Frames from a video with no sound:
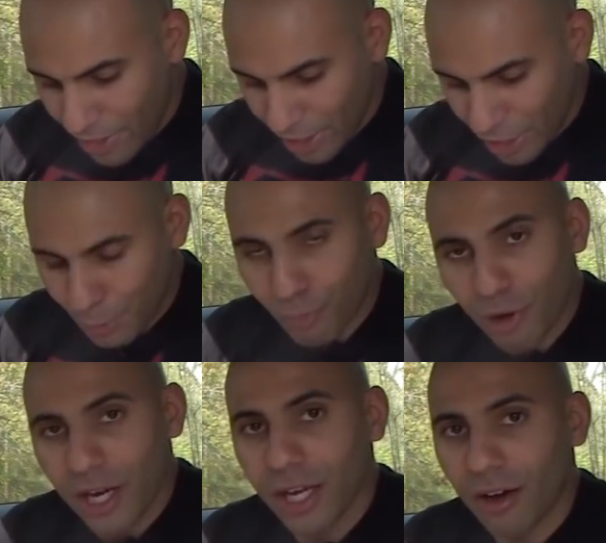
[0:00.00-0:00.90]
the
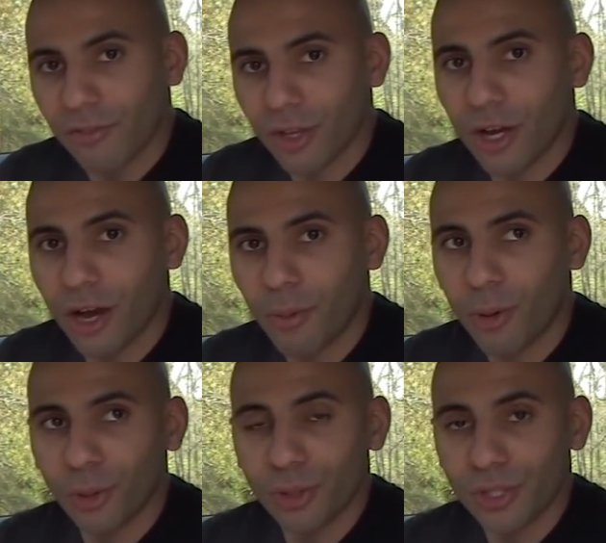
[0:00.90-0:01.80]
spring of the cup
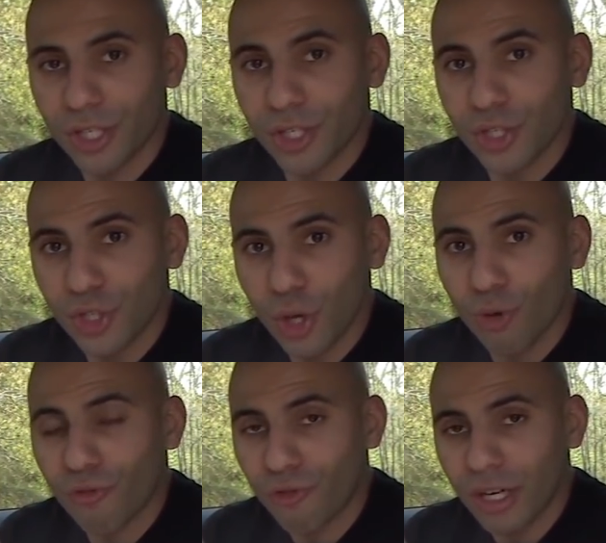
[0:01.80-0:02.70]
holders is
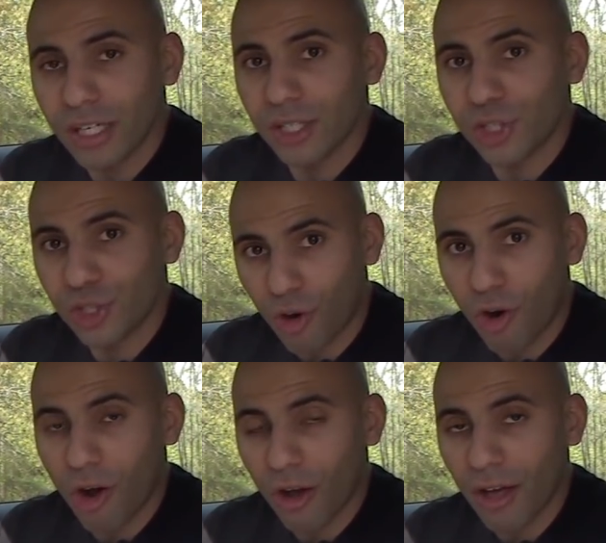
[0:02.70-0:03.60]
so freaking
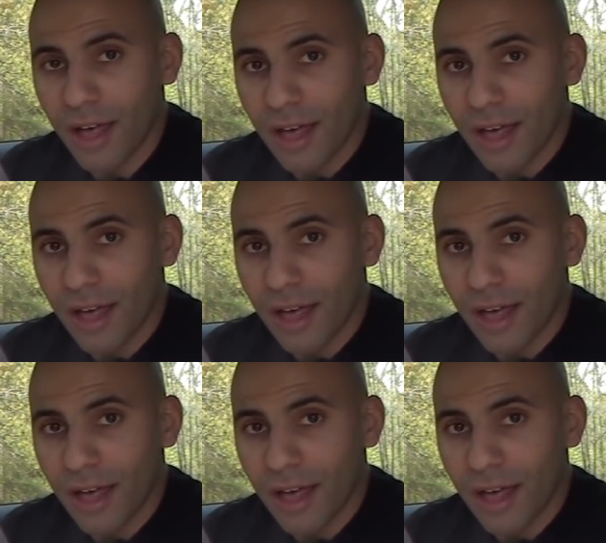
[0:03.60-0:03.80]
strong